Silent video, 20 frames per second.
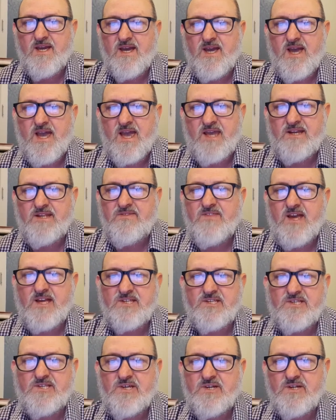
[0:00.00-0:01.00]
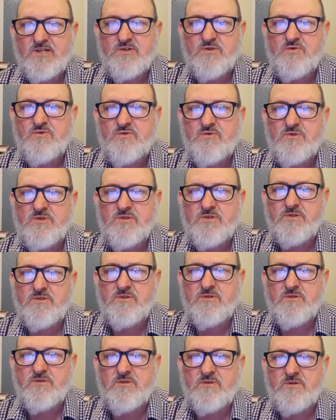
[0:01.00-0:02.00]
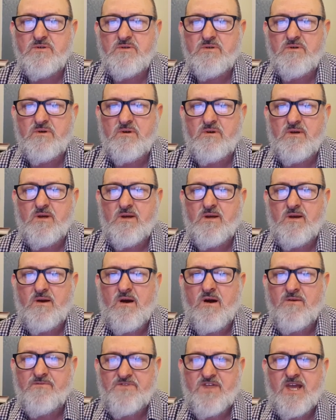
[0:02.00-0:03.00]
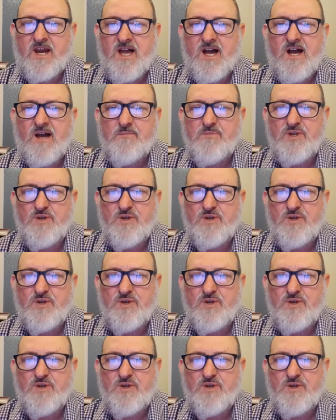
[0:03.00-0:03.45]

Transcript: and in that circle, off that arm,